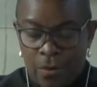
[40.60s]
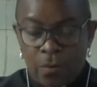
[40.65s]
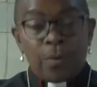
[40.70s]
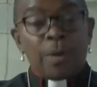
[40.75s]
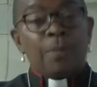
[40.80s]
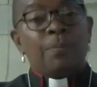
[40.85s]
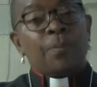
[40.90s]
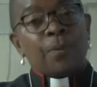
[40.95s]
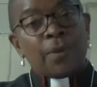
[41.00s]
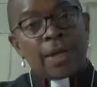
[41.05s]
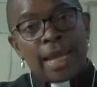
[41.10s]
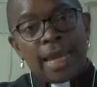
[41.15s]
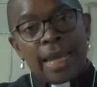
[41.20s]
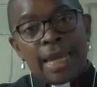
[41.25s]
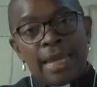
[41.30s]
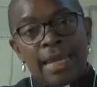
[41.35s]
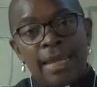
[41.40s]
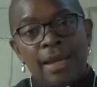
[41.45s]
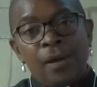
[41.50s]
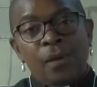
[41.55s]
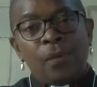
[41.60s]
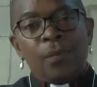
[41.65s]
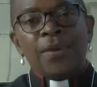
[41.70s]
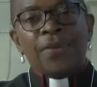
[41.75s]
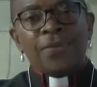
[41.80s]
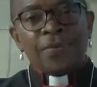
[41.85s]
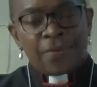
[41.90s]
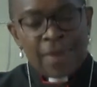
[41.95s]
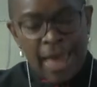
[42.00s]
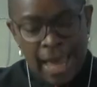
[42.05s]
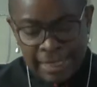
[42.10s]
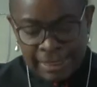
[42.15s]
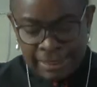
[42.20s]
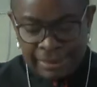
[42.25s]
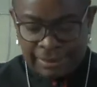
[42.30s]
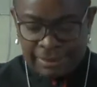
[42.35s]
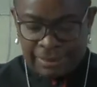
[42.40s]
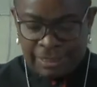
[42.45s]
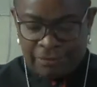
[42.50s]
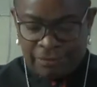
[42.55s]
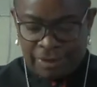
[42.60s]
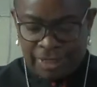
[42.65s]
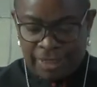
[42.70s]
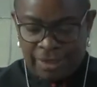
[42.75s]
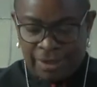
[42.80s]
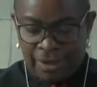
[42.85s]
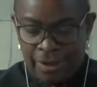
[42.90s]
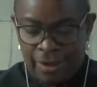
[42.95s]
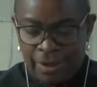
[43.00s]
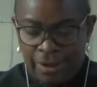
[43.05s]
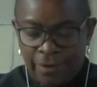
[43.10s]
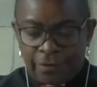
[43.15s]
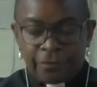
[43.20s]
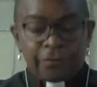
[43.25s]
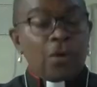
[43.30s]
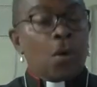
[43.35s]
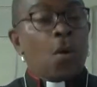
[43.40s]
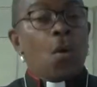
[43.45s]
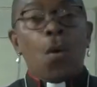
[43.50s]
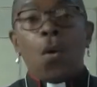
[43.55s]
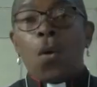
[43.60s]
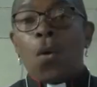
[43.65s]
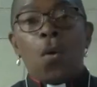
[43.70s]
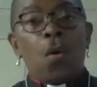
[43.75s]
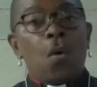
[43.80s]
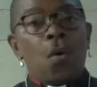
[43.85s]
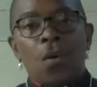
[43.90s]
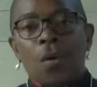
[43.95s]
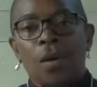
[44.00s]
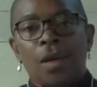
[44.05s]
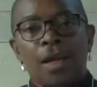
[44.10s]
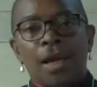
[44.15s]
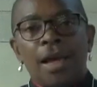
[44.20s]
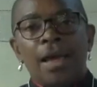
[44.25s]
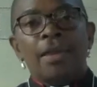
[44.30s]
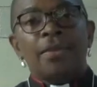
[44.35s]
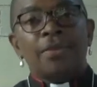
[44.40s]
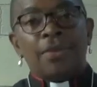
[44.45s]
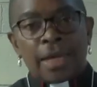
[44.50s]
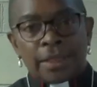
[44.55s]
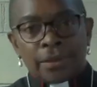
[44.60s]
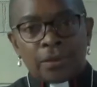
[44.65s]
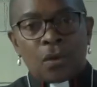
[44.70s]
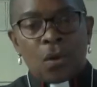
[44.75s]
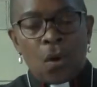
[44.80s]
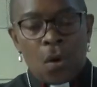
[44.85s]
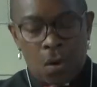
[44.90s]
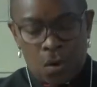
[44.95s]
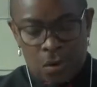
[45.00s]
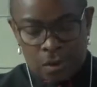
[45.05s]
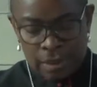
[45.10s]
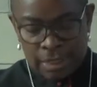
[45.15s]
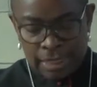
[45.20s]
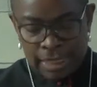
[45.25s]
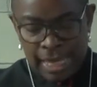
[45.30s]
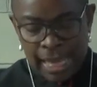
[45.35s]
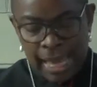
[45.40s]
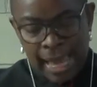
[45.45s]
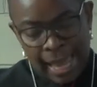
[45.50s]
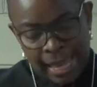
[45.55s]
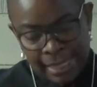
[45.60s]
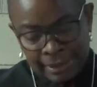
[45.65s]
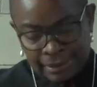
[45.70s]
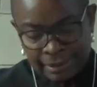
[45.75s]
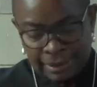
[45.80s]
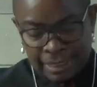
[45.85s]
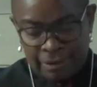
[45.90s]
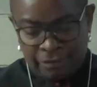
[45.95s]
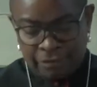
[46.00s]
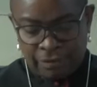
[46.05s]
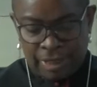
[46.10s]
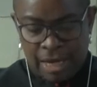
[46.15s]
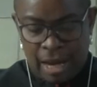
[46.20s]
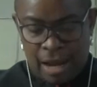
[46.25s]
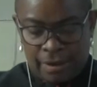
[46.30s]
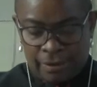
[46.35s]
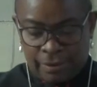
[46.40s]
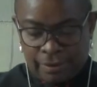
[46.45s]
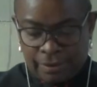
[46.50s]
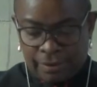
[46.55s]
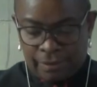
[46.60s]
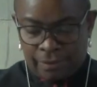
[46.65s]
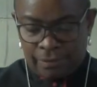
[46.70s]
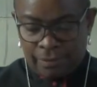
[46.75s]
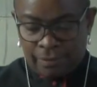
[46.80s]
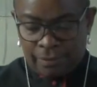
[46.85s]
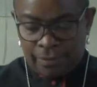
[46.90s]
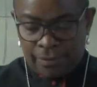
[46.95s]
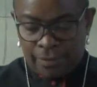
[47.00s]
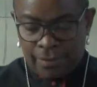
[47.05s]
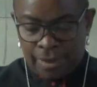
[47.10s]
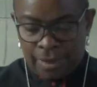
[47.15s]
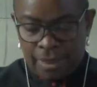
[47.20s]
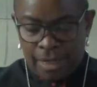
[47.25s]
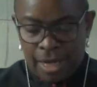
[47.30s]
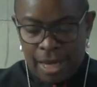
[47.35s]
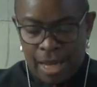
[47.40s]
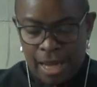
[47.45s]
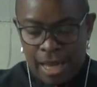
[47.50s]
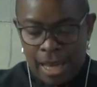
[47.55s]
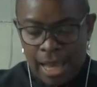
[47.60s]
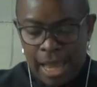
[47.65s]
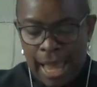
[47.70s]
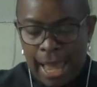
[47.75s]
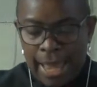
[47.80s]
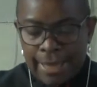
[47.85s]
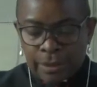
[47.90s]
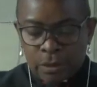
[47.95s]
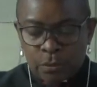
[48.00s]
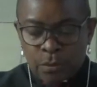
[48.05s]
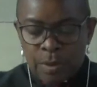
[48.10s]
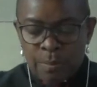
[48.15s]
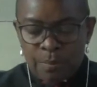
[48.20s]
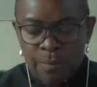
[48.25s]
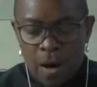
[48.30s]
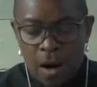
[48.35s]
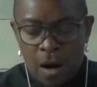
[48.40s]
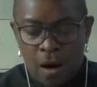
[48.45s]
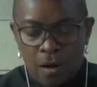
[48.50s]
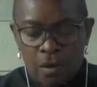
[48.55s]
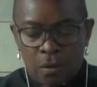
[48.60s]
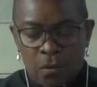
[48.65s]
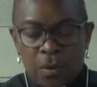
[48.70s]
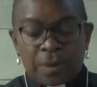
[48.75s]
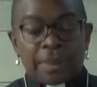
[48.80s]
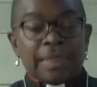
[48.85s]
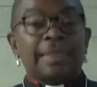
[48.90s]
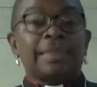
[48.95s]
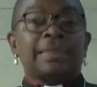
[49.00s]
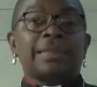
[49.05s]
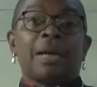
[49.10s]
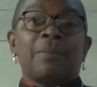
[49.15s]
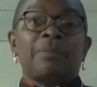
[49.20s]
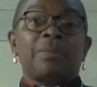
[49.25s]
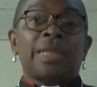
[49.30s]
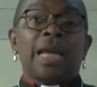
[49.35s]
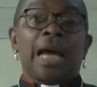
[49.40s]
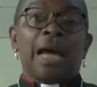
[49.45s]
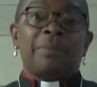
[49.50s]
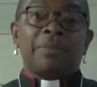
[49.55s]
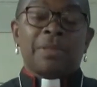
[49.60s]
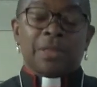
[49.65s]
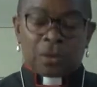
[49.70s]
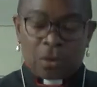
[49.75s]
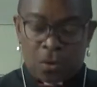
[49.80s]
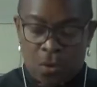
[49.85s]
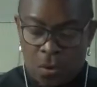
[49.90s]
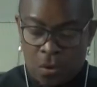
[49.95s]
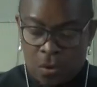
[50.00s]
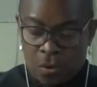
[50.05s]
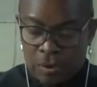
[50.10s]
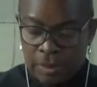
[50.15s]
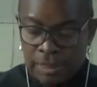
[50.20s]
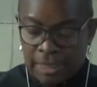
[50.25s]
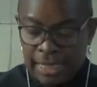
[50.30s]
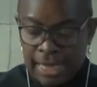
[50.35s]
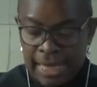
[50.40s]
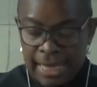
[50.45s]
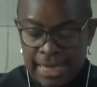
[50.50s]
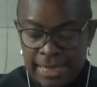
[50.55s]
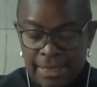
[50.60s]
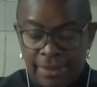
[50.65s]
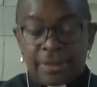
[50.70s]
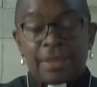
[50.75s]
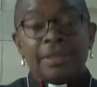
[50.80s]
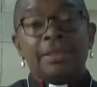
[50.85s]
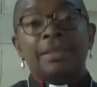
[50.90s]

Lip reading: we pray with thanksgiving for all that God has given us. As we mark what is sometimes called the